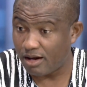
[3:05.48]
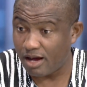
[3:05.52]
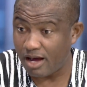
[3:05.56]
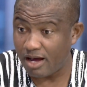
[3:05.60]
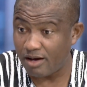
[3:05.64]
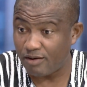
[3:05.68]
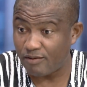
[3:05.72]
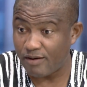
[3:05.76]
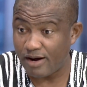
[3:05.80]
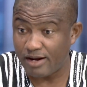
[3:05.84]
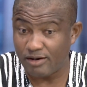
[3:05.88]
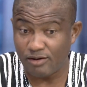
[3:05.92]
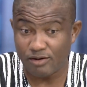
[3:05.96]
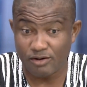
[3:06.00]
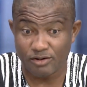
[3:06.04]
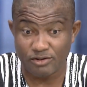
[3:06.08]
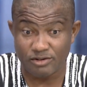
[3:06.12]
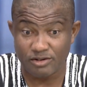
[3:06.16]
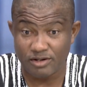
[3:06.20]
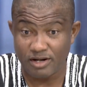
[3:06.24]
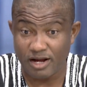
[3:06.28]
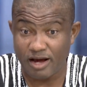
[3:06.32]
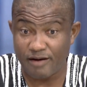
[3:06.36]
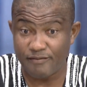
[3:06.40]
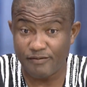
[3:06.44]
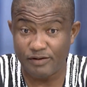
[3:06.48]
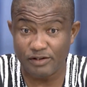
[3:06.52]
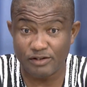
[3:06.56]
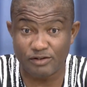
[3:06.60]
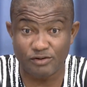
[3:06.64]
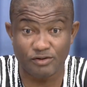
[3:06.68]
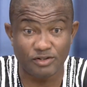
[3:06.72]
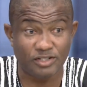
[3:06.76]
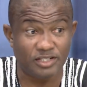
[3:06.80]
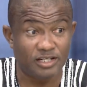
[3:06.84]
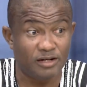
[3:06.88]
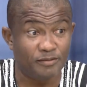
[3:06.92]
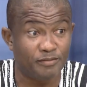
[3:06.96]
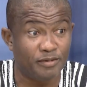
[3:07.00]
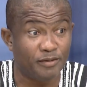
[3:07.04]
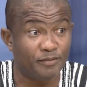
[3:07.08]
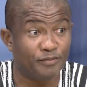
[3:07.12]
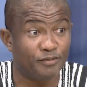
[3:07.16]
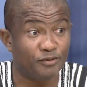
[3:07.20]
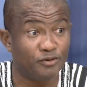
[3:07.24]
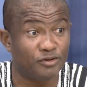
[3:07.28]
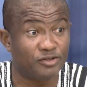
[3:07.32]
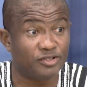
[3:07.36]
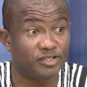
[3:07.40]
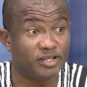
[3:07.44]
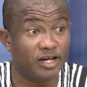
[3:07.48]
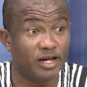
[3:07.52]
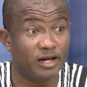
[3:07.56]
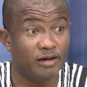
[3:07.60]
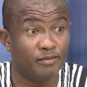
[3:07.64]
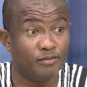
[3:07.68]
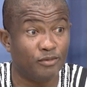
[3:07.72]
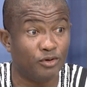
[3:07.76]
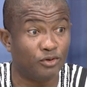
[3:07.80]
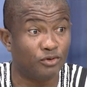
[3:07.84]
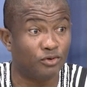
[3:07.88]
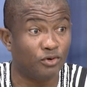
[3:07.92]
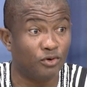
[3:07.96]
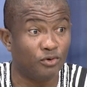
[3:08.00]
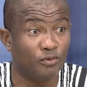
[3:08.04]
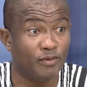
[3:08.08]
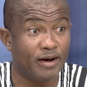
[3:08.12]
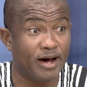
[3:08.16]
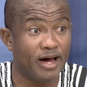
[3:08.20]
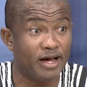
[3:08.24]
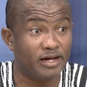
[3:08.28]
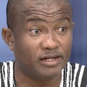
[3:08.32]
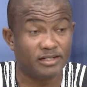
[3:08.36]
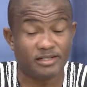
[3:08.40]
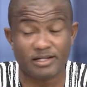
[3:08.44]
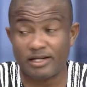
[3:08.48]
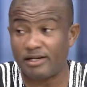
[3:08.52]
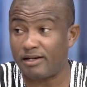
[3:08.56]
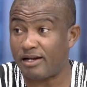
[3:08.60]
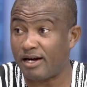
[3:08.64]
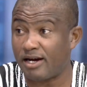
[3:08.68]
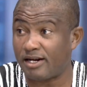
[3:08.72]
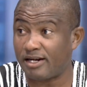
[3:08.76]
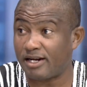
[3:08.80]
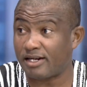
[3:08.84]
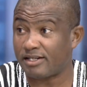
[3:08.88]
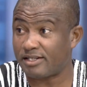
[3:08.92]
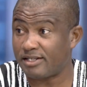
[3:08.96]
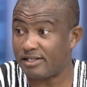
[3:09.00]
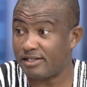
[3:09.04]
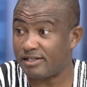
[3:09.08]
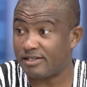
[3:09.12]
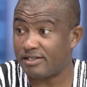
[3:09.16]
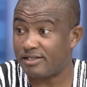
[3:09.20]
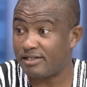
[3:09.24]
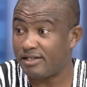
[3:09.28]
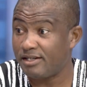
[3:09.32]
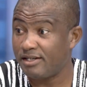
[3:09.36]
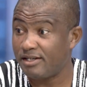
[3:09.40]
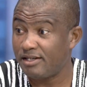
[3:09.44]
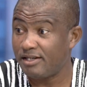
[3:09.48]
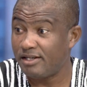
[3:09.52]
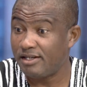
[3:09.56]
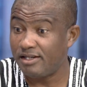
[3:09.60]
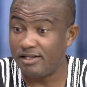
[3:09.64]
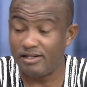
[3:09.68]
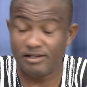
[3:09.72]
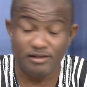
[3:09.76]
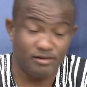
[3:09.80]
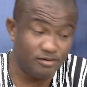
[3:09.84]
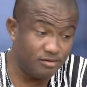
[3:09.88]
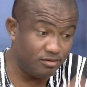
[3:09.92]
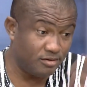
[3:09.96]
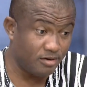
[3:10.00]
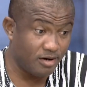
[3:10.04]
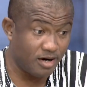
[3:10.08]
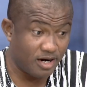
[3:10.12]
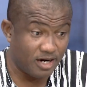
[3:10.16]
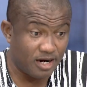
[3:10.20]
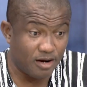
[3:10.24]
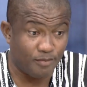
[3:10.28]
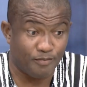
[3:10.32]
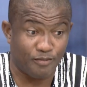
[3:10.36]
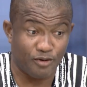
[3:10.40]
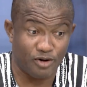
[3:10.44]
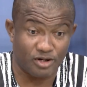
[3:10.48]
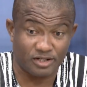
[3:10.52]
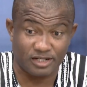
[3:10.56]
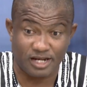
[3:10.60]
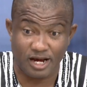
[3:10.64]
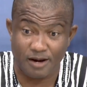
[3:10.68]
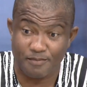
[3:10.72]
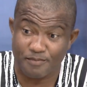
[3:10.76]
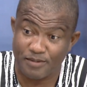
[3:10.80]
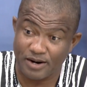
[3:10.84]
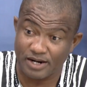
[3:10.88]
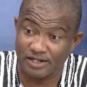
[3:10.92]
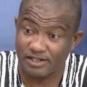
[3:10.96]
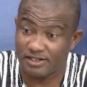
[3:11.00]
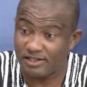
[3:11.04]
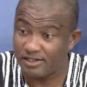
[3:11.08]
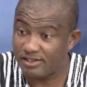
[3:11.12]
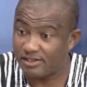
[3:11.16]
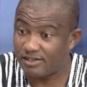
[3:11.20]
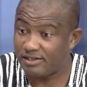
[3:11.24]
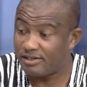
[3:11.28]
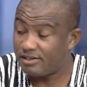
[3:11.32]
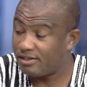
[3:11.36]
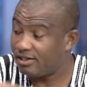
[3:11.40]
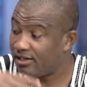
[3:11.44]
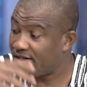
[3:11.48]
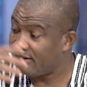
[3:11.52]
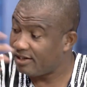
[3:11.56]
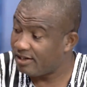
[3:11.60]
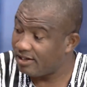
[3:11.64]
Why not? Haven't you seen people share motorbikes and other things in other political parties?